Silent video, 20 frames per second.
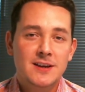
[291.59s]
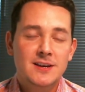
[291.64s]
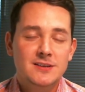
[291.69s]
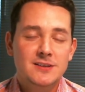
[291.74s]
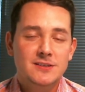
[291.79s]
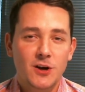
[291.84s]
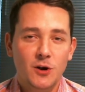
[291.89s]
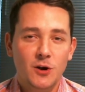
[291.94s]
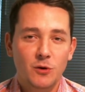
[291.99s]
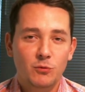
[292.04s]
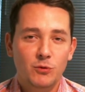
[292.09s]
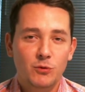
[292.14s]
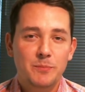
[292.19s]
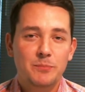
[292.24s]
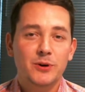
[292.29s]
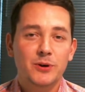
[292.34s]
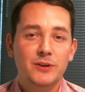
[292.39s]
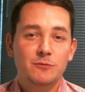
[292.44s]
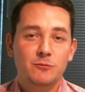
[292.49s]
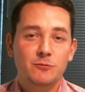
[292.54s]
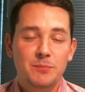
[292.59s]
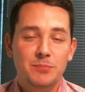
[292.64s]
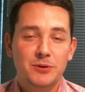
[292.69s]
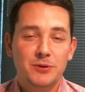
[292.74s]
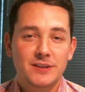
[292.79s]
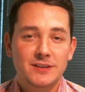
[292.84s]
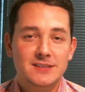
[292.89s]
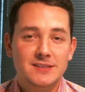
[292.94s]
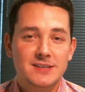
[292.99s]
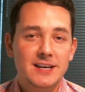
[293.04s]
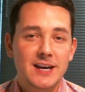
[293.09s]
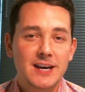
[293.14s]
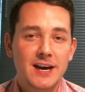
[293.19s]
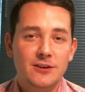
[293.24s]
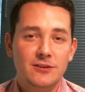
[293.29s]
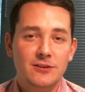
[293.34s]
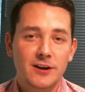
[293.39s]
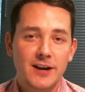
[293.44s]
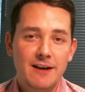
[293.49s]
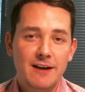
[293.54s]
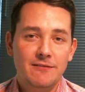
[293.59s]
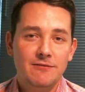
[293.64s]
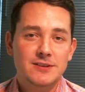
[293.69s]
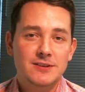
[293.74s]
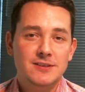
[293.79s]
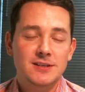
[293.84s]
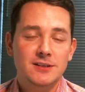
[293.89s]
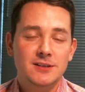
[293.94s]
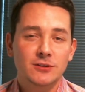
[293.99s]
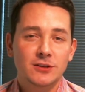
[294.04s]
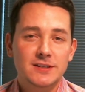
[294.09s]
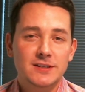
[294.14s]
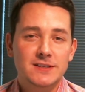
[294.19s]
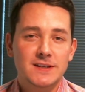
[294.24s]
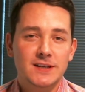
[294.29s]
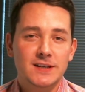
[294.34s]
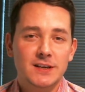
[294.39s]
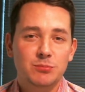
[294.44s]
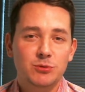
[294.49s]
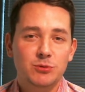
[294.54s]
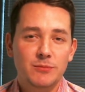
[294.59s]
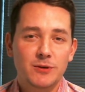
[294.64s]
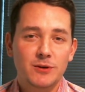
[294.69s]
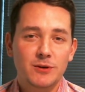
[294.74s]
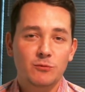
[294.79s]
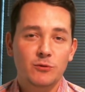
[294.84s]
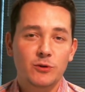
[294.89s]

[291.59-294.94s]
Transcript: So we put, we put this together on every single listing appointment.